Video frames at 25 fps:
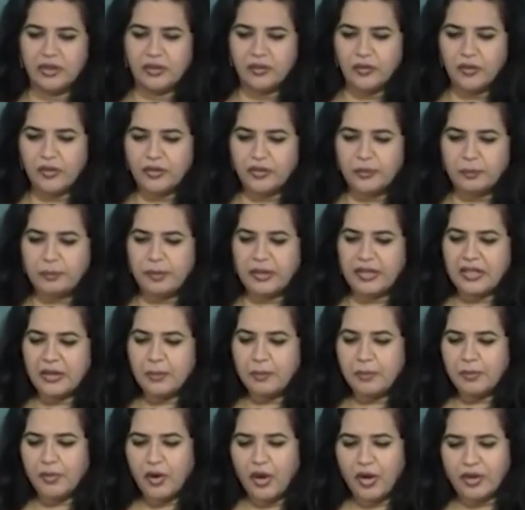was Pick
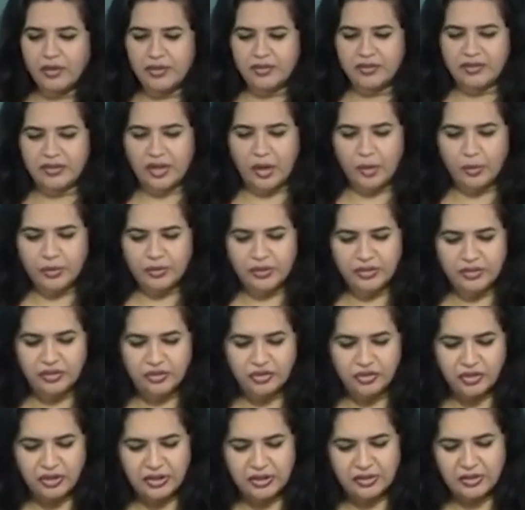Up on South
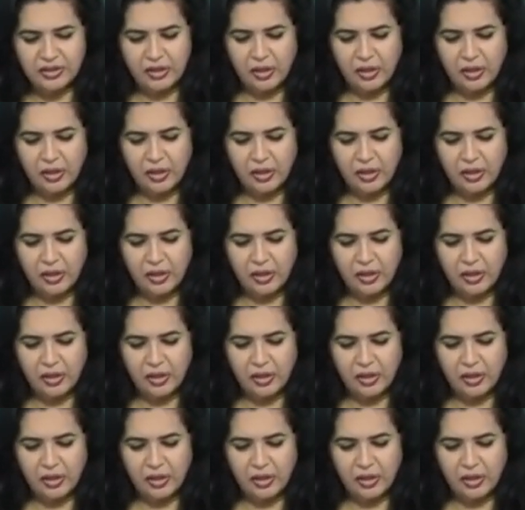Street,